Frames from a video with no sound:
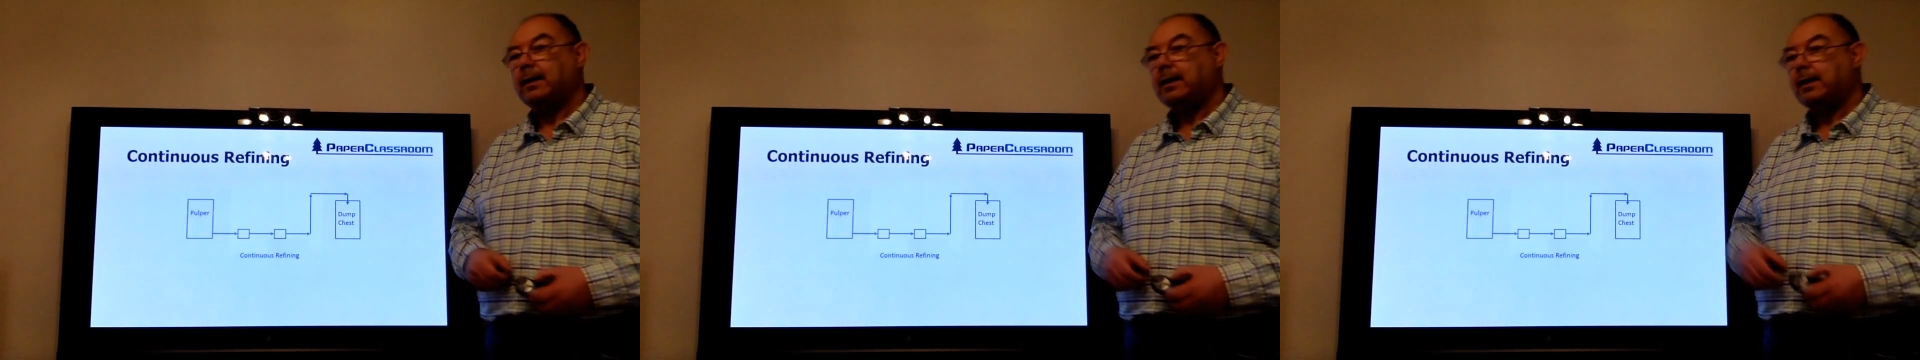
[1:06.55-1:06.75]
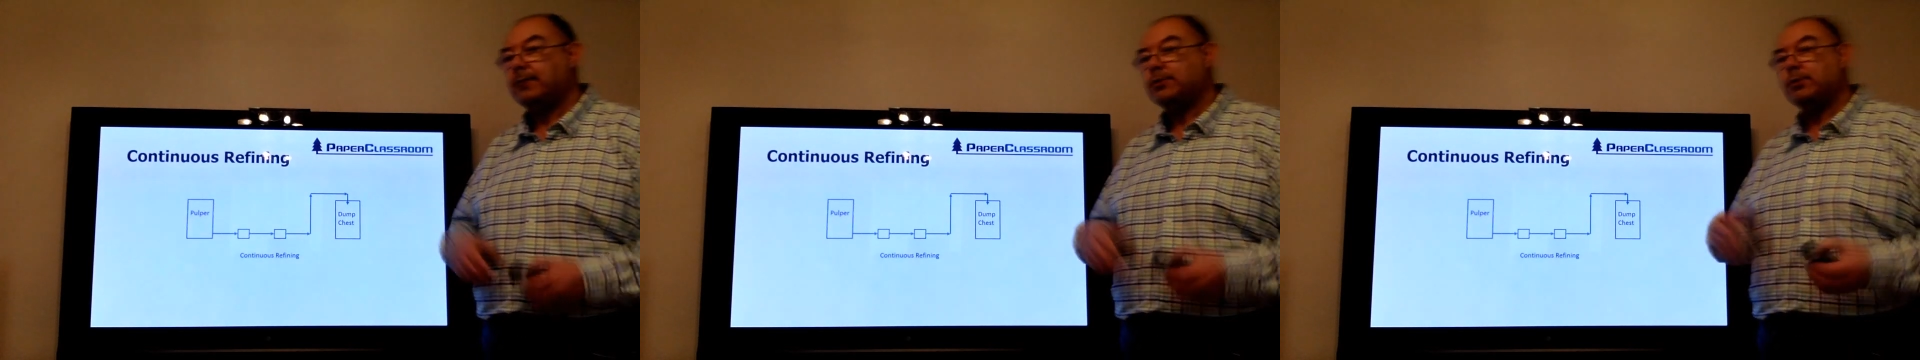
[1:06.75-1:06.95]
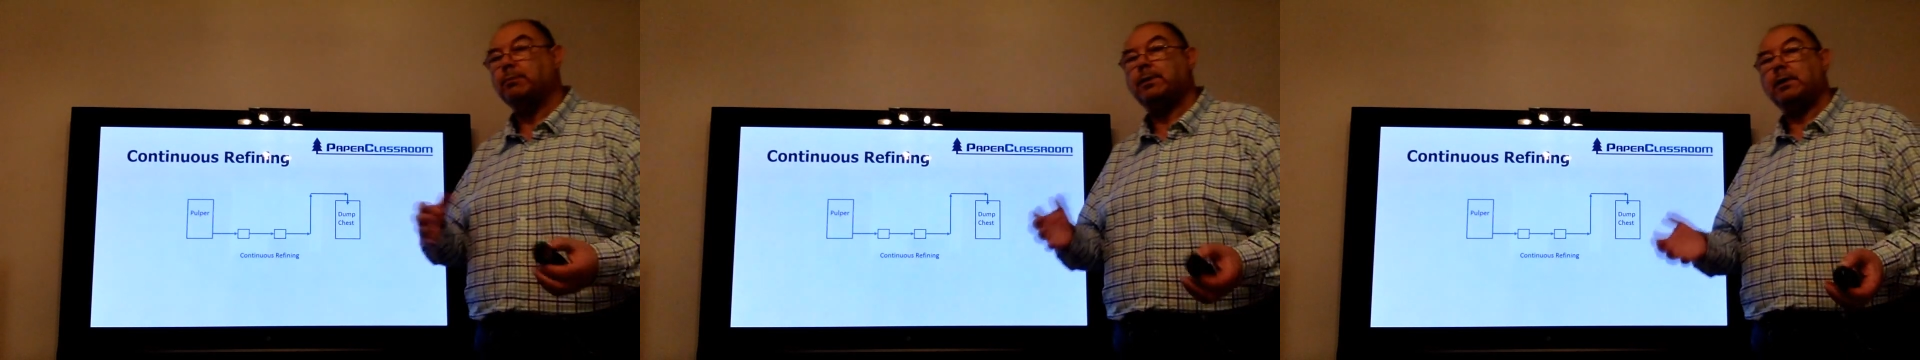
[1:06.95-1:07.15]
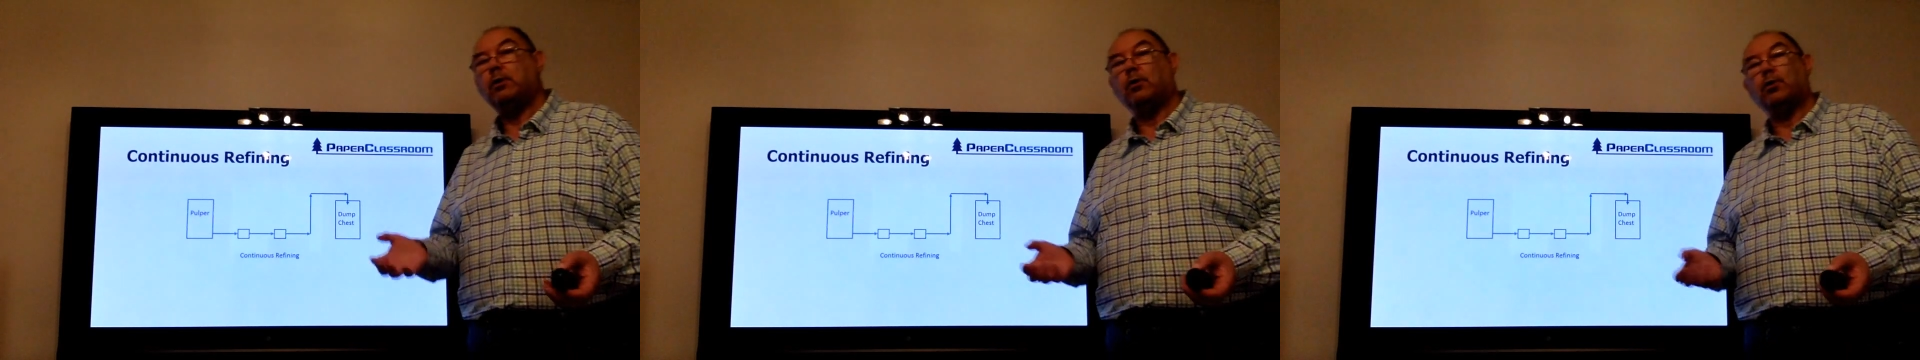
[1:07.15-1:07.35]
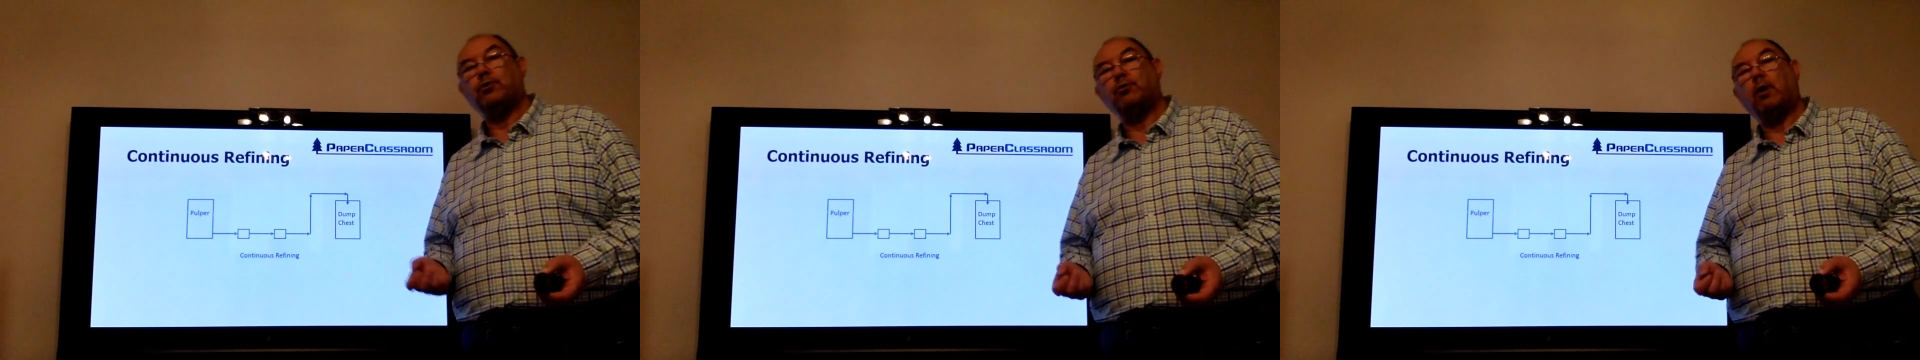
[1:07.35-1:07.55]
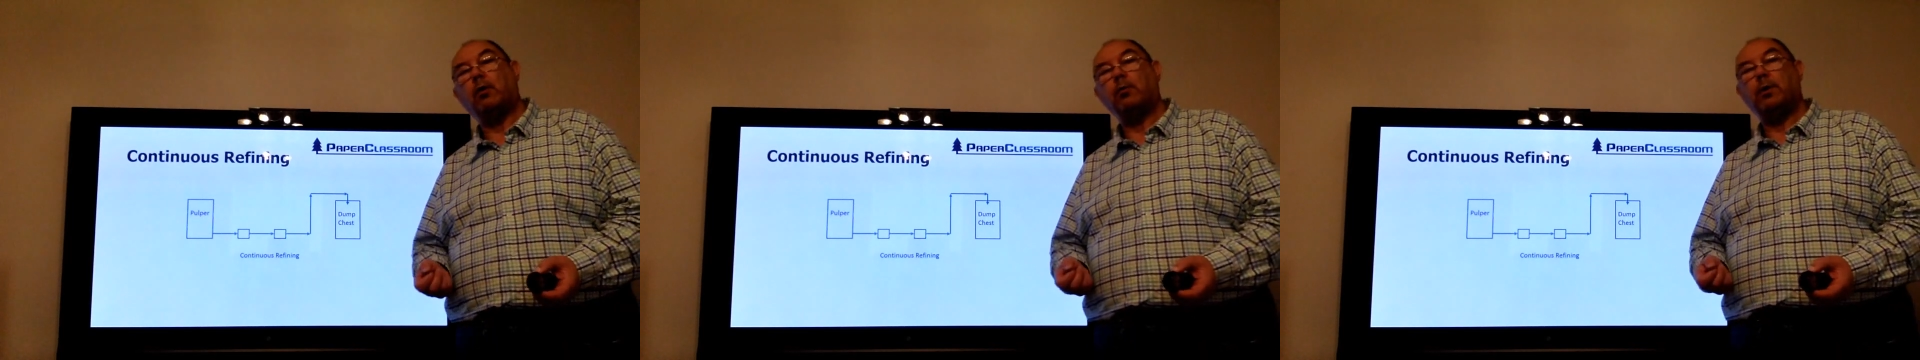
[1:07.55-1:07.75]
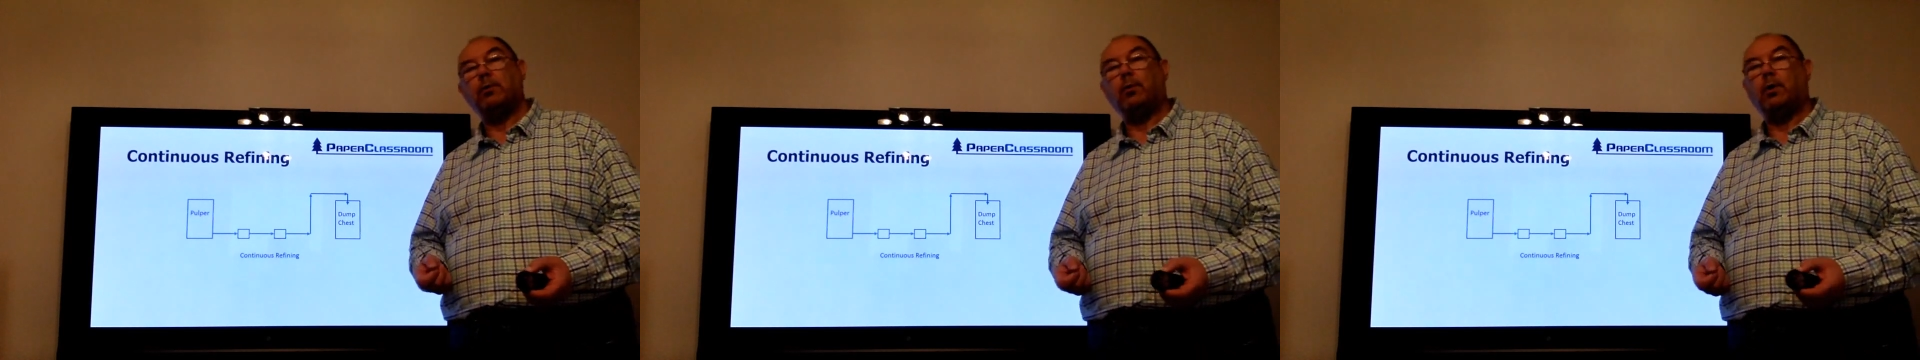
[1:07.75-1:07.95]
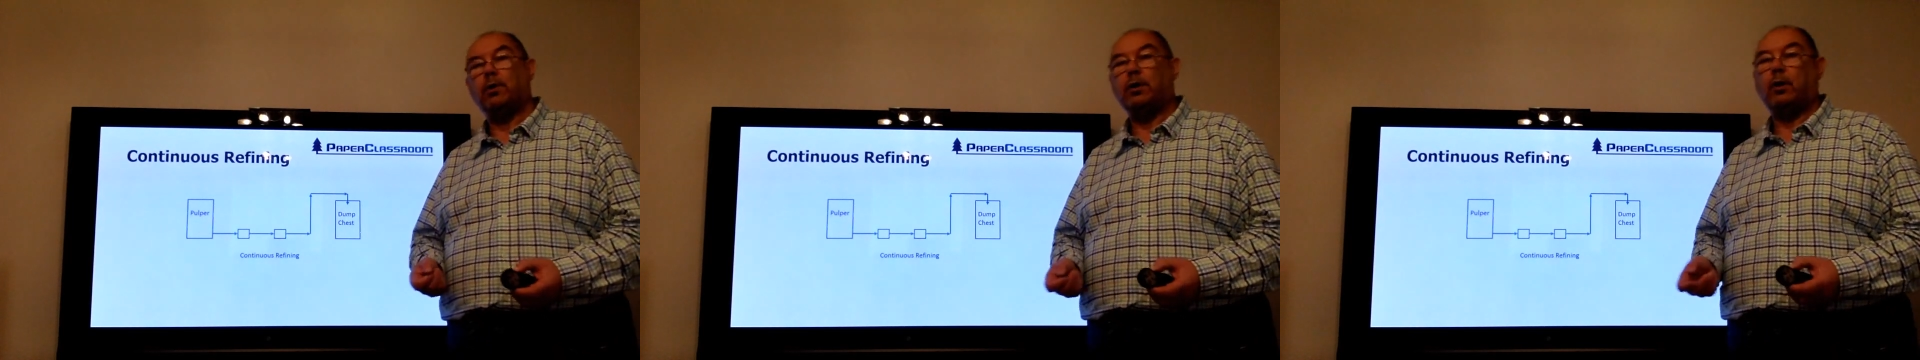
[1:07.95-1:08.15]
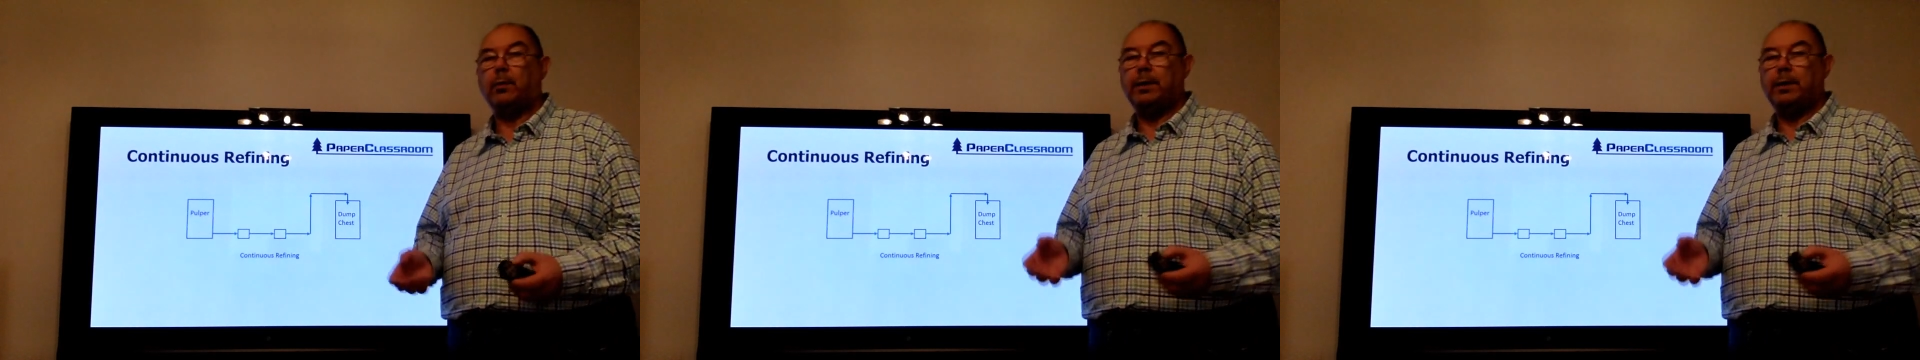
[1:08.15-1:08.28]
If something goes wrong with one or